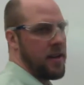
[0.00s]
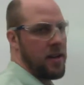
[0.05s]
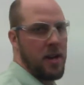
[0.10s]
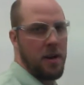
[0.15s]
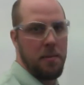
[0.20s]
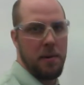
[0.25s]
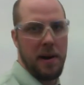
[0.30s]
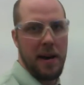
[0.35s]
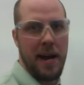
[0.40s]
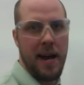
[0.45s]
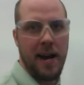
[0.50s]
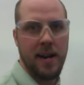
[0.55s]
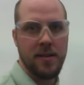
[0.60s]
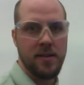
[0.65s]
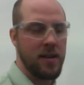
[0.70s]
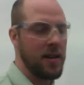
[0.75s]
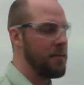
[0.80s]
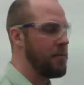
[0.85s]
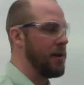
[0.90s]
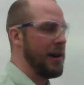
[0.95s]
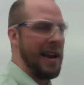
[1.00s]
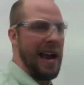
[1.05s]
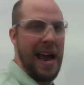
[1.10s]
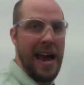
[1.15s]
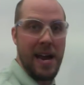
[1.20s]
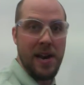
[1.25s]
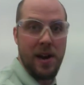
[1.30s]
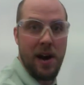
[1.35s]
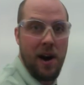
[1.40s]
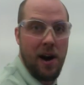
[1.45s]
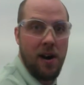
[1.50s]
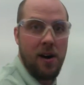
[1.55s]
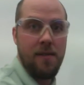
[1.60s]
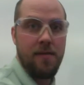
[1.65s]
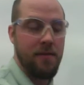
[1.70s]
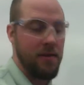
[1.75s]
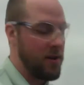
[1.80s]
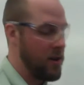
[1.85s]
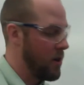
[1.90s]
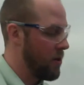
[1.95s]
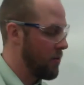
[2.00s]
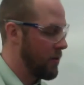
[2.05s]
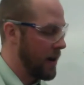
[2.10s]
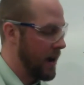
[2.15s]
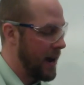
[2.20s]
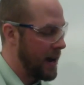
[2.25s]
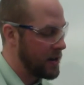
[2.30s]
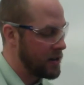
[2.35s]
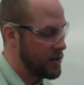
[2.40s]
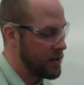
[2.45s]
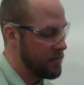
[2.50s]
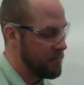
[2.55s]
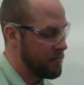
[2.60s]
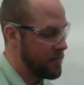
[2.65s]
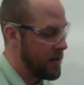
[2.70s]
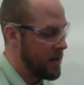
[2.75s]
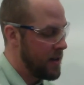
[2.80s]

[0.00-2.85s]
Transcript: You can put X, you can put an NR for no reaction.